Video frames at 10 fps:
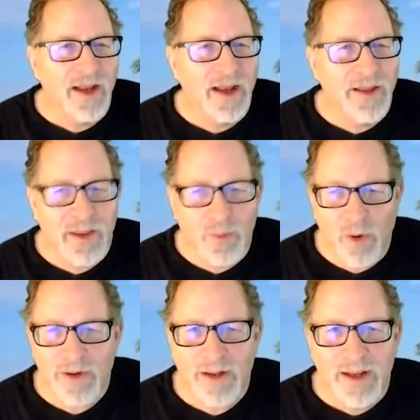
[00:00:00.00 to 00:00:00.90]
And they
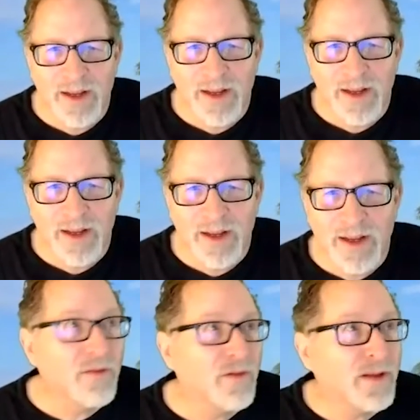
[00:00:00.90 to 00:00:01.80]
worked, they didn't say,
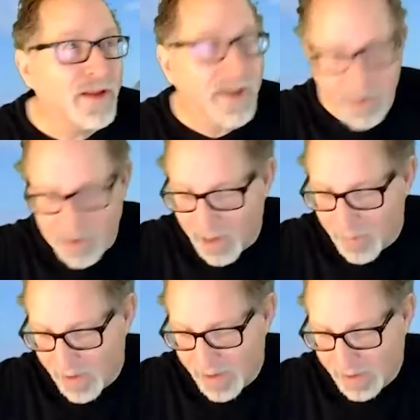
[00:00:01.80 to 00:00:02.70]
oh, look at the
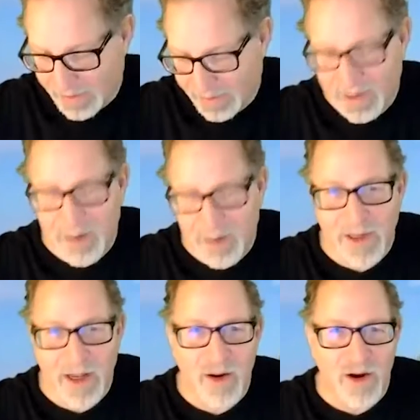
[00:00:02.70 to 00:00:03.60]
time, I had time to
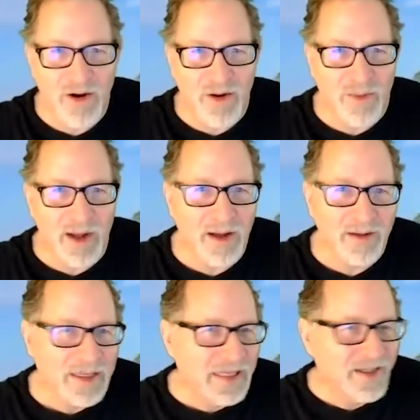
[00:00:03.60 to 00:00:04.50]
go home. Oh,
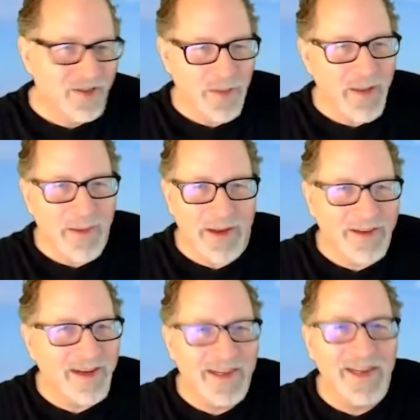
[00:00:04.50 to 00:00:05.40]
too bad about,
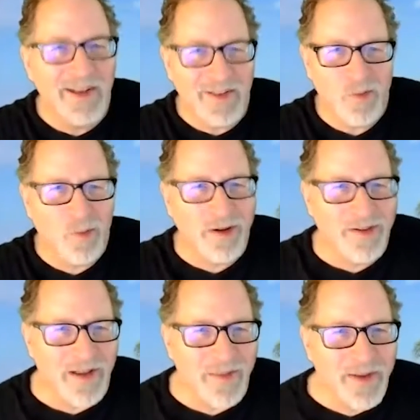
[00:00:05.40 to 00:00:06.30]
I didn't get this work
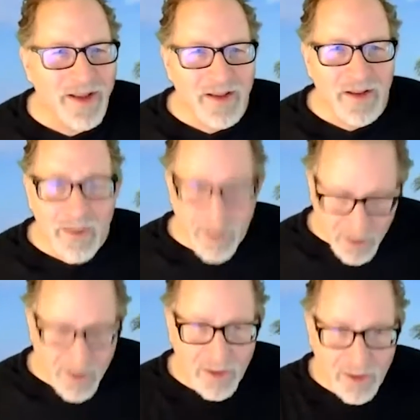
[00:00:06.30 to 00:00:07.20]
done, but no,
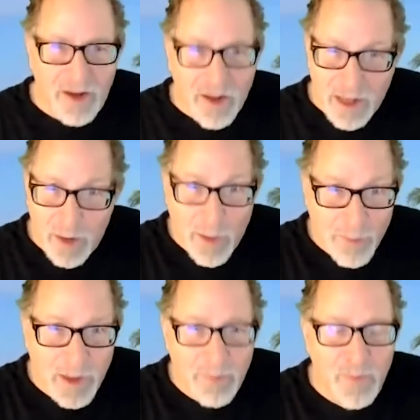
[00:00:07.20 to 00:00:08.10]
no, no, they're good. Hey,
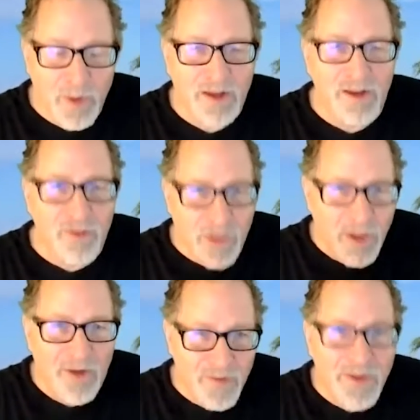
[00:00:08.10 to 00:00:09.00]
I'm, I'm pretty close. I
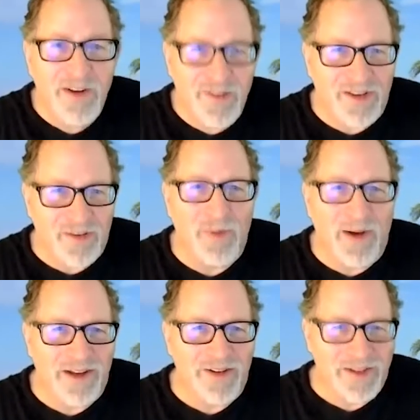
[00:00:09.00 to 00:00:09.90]
want to finish this
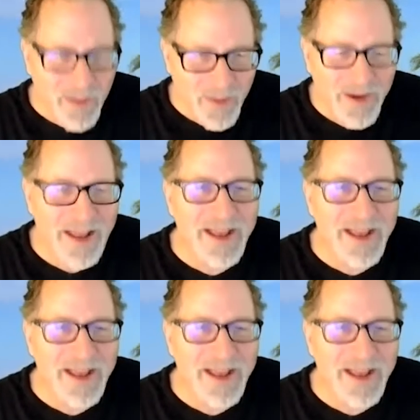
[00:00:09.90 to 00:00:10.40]
project. I want to, in